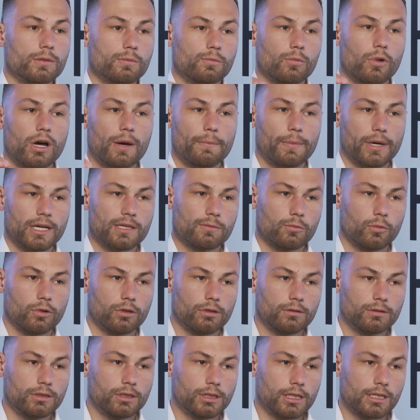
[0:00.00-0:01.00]
We still
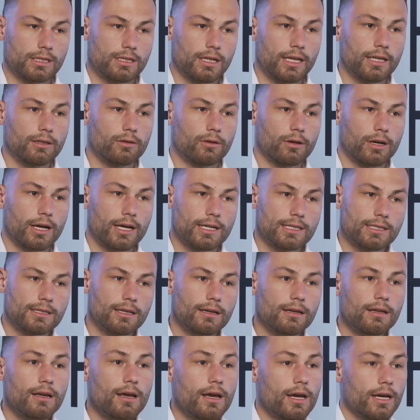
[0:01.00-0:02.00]
sold about
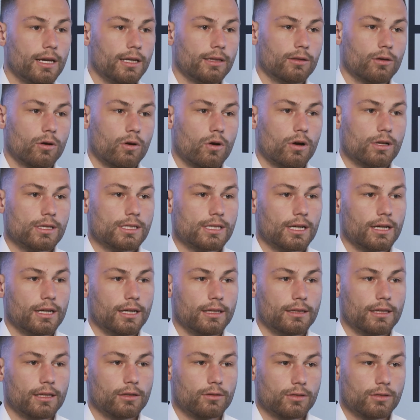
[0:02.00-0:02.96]
300 items monthly.